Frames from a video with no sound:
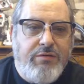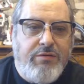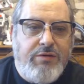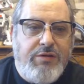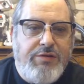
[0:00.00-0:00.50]

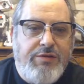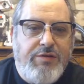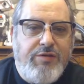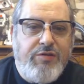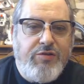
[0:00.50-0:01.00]
is
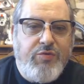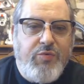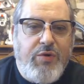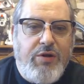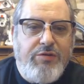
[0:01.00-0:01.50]
still
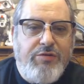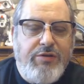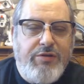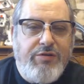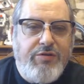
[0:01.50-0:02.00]

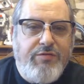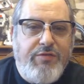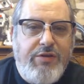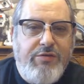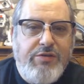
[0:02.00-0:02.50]
squadron. So if I
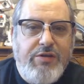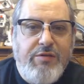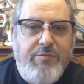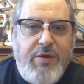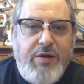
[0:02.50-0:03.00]
use the
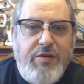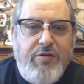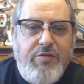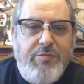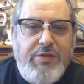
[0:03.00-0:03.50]
combined
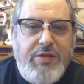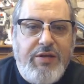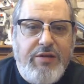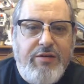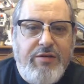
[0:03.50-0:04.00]
armor
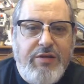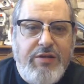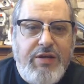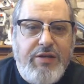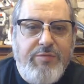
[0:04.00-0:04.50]

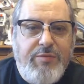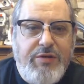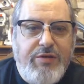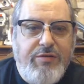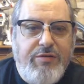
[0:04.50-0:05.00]

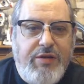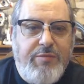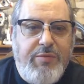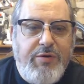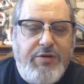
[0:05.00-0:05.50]
detachment, it'll get a
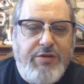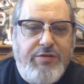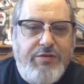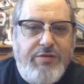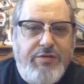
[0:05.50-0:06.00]

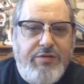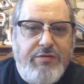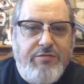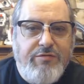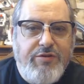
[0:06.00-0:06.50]
bonus
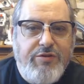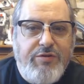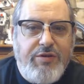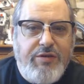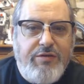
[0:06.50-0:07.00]
for
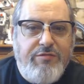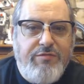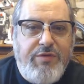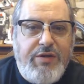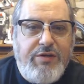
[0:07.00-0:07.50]
shooting
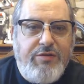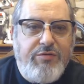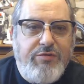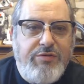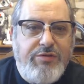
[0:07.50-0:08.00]

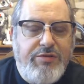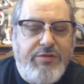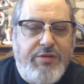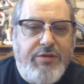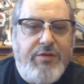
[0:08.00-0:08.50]
vehicles.
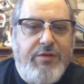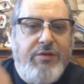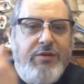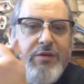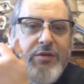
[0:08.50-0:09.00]

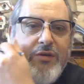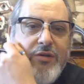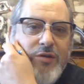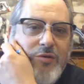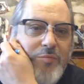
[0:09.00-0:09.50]

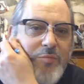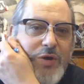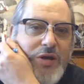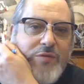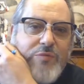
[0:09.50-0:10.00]

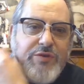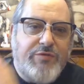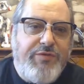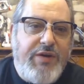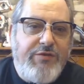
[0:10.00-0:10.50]
But with a
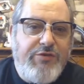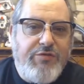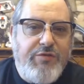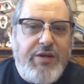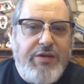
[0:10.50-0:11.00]
5
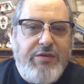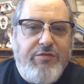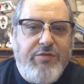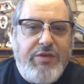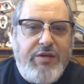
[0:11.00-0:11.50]
strength,
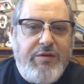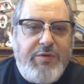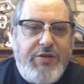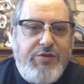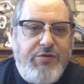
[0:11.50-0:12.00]
you're really going to
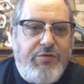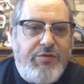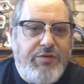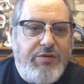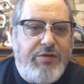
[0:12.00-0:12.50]
be
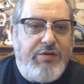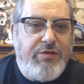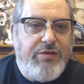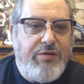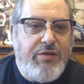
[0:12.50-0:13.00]
shooting
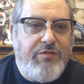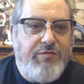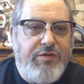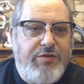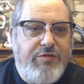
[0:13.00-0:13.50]

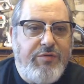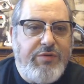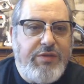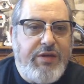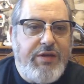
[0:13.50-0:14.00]
infantry
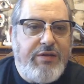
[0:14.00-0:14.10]
with that.